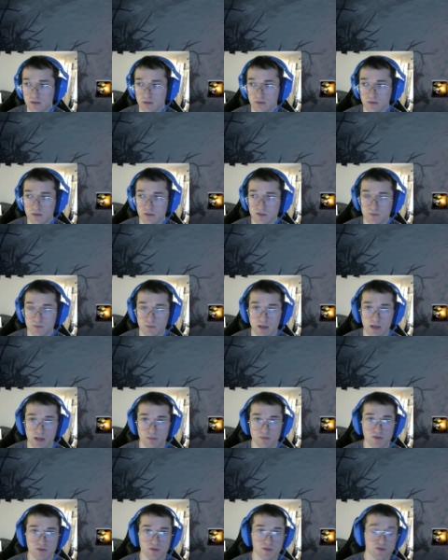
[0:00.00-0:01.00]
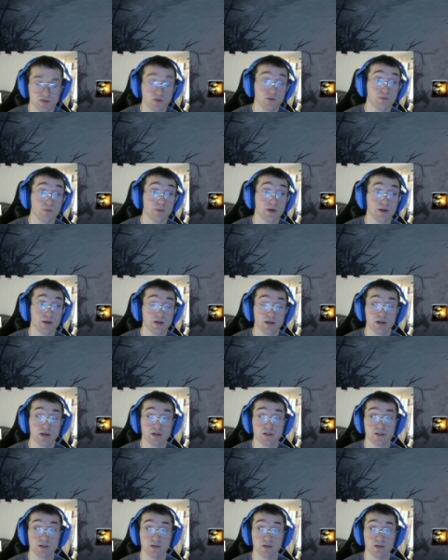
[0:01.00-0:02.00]
spam Sturm
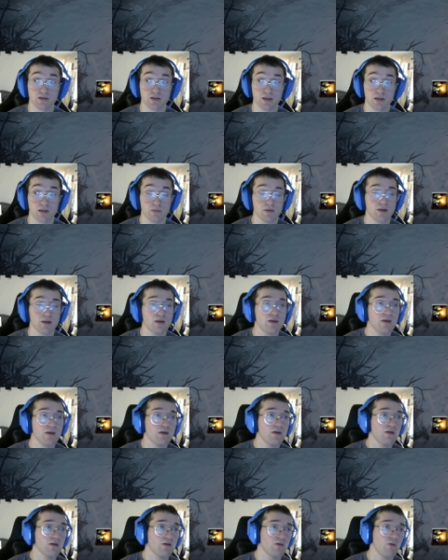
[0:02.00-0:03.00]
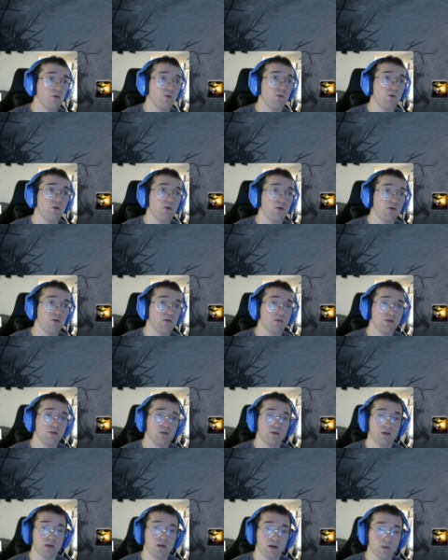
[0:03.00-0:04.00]
Pioneers early game, or
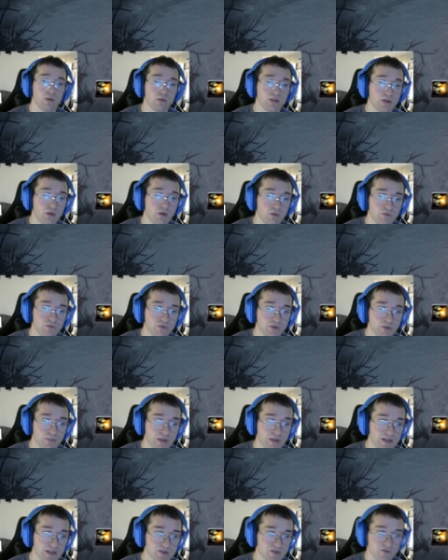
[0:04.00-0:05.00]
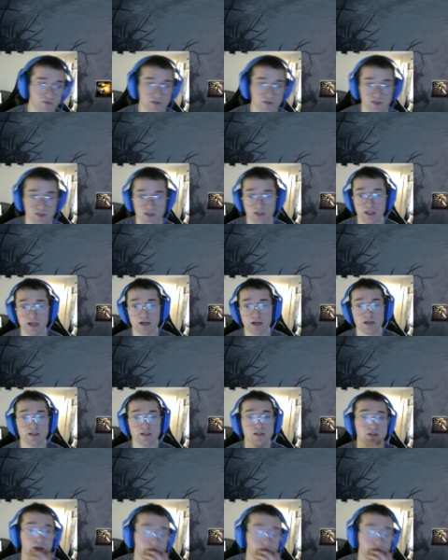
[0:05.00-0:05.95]
I will go for the Panzer Fusiliers to have